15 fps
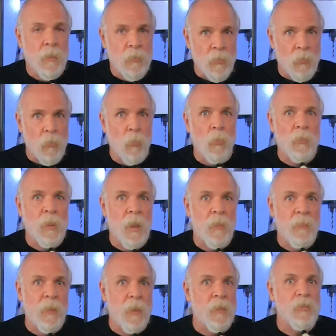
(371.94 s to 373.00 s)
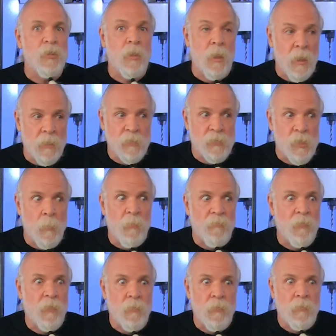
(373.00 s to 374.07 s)
to cool down the engine, and some of
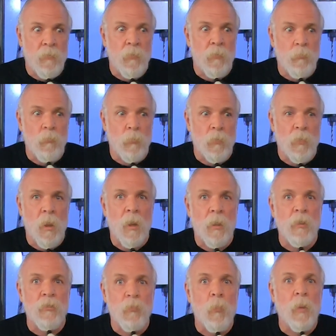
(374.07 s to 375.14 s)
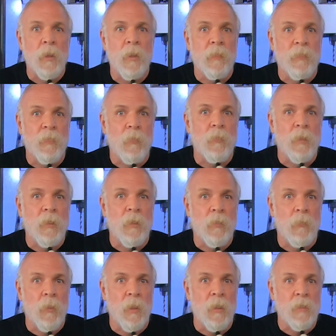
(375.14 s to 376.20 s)
it, we're talking 20 and 30
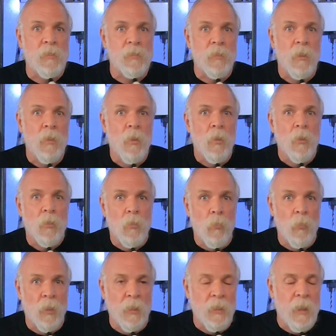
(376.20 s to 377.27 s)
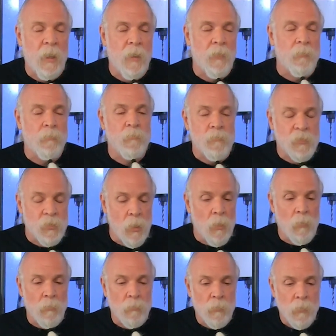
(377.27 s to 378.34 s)
degrees cooling down.
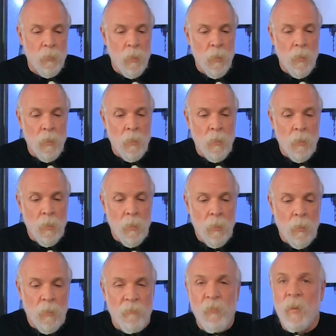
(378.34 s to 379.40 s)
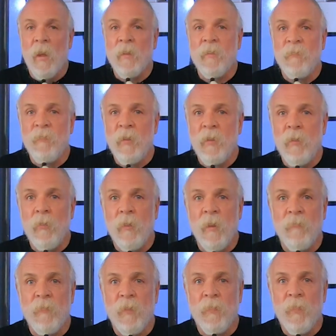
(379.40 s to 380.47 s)
So if you like the video,
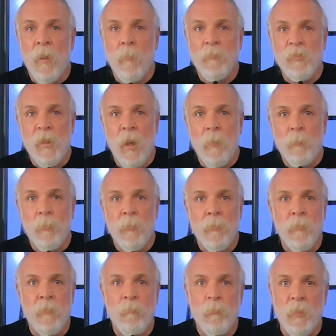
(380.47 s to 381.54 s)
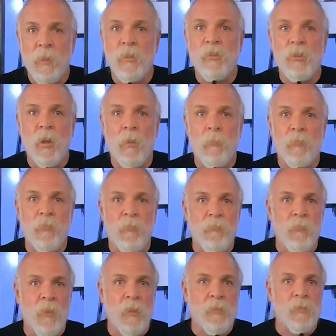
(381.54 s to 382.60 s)
give it a thumbs up. Please share it with your
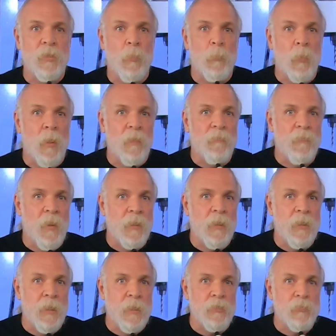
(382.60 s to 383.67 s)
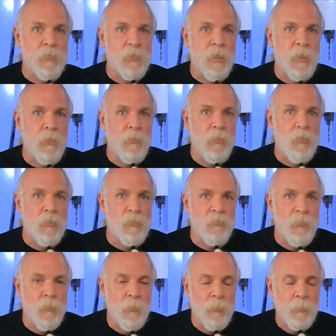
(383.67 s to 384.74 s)
friends. They'll probably find it interesting or
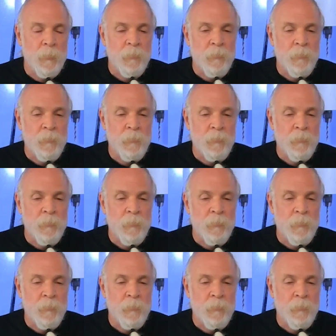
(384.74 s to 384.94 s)
useful.